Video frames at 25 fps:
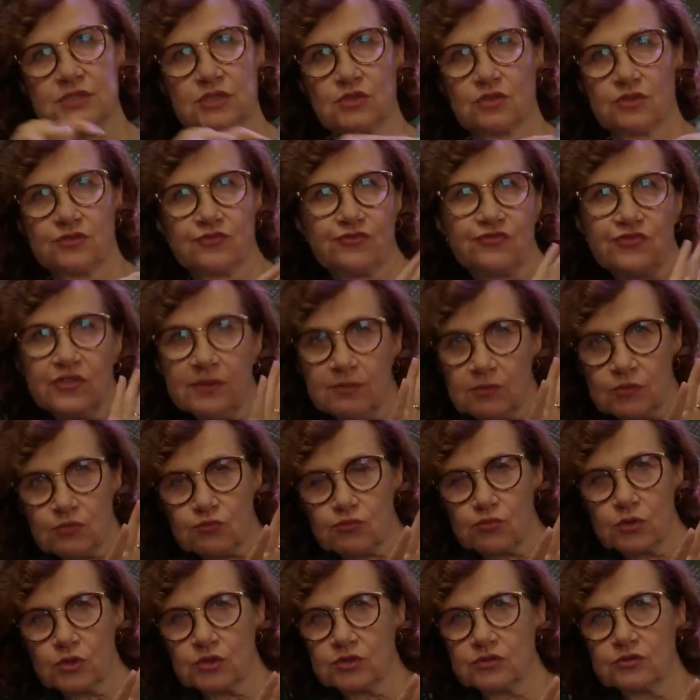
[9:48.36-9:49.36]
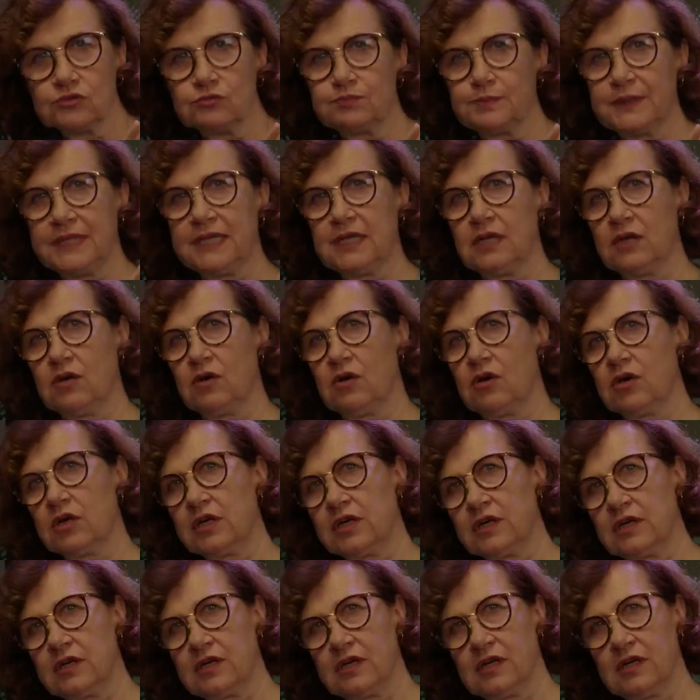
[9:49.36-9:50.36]
film wouldn't be
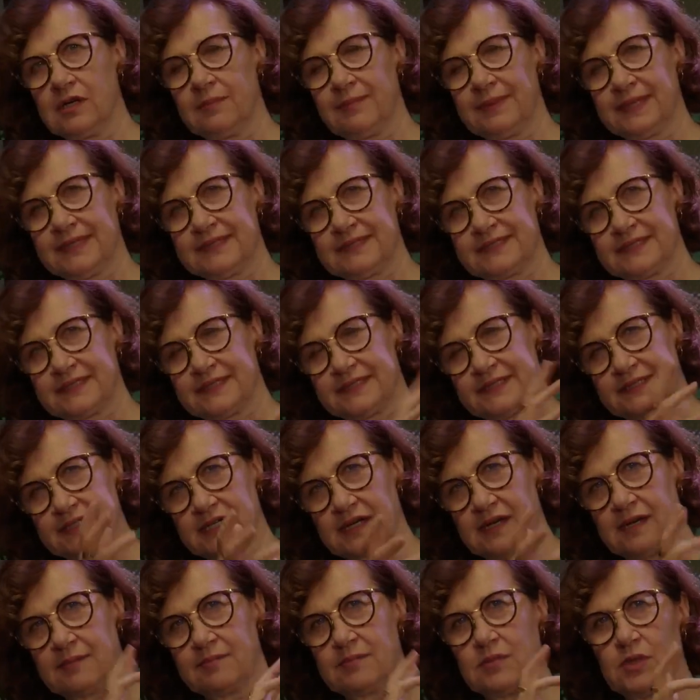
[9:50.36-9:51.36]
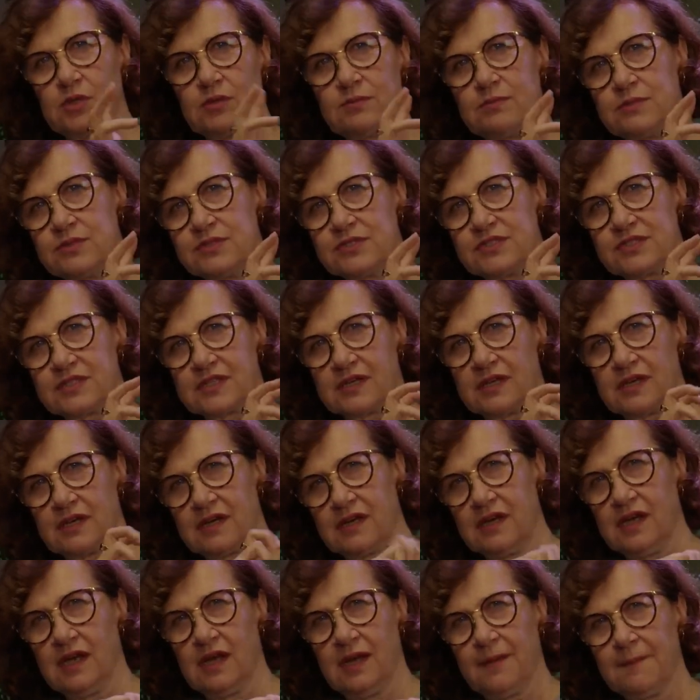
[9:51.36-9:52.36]
longer, but there are moments.
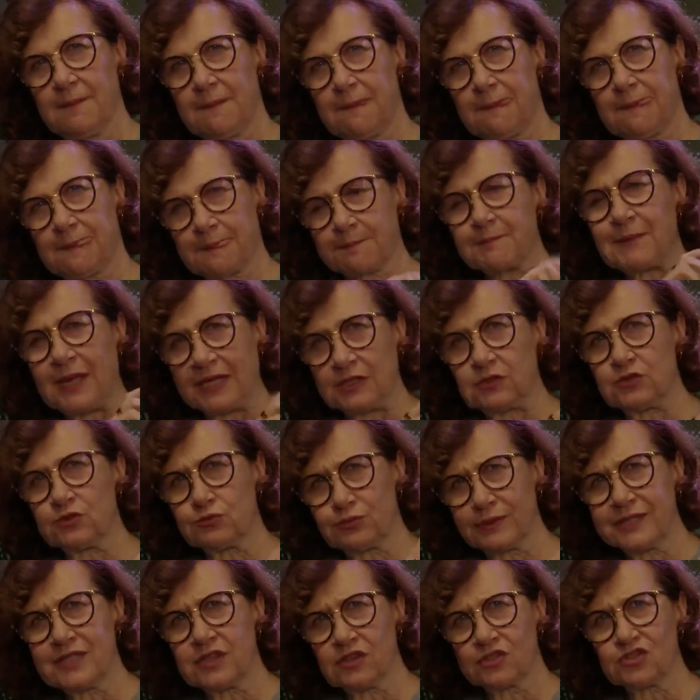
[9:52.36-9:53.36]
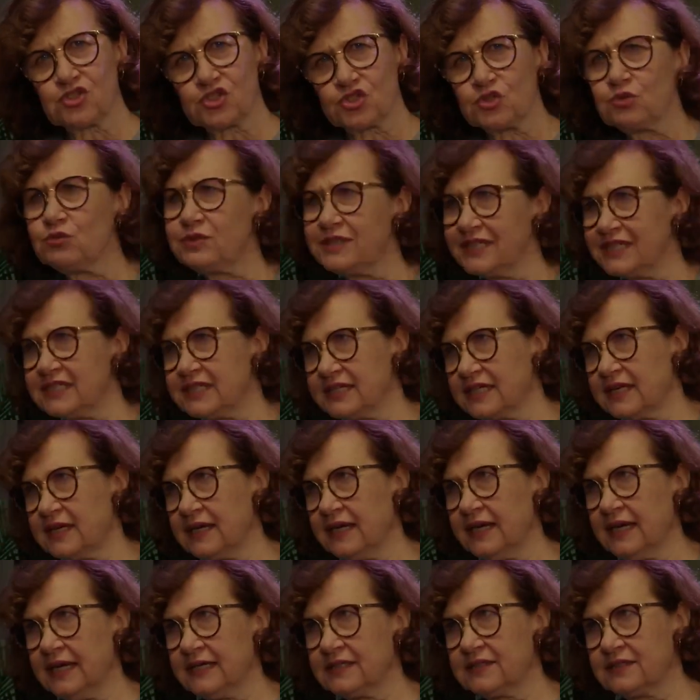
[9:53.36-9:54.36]
During the shooting, I
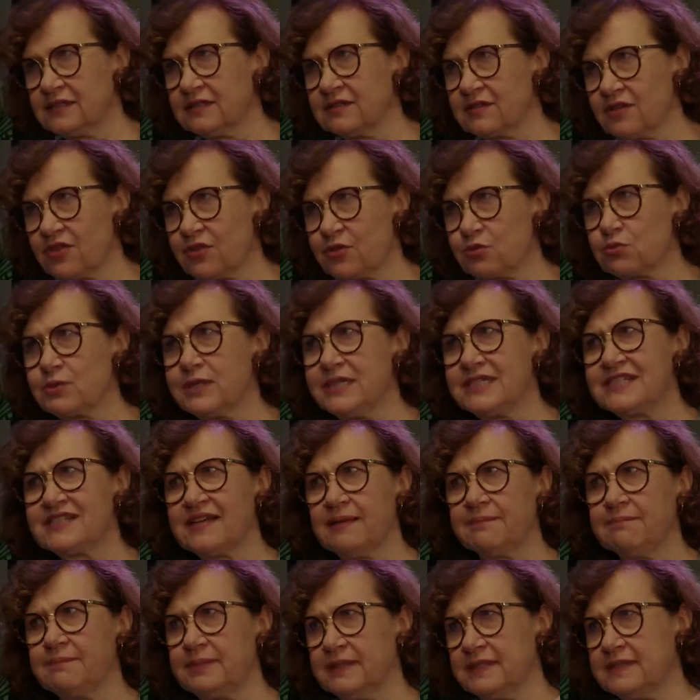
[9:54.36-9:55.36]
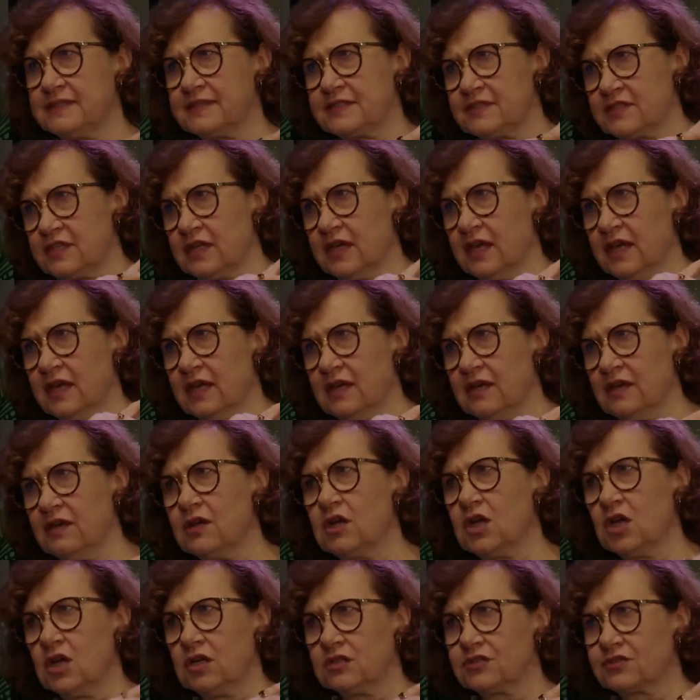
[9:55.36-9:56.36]
had 3 tempests, a
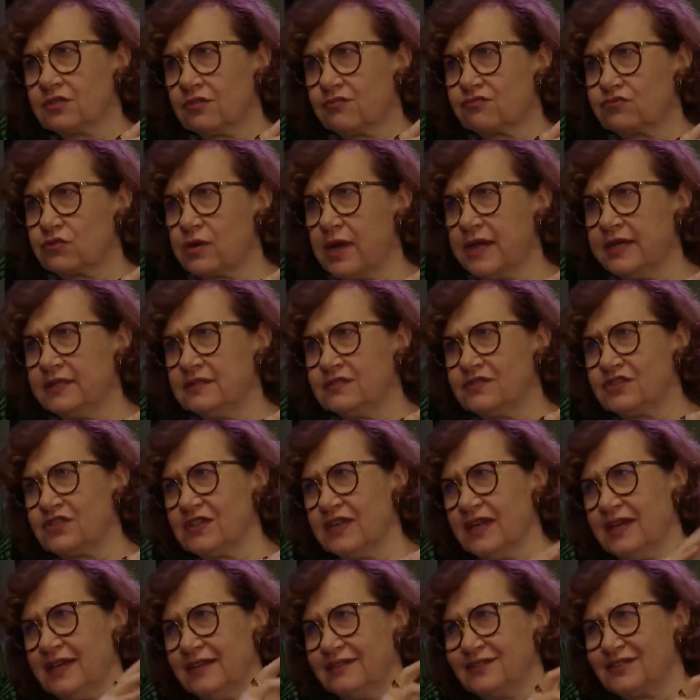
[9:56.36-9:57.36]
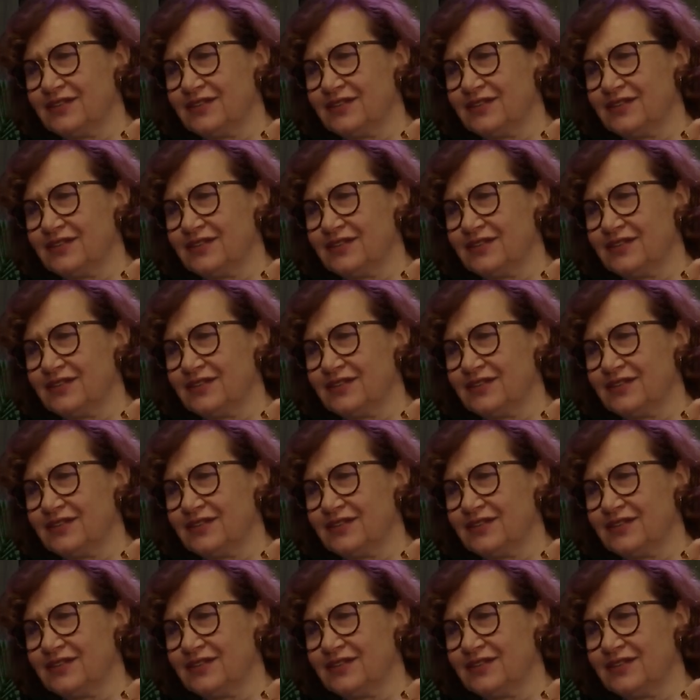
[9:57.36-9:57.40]
lot of rains, and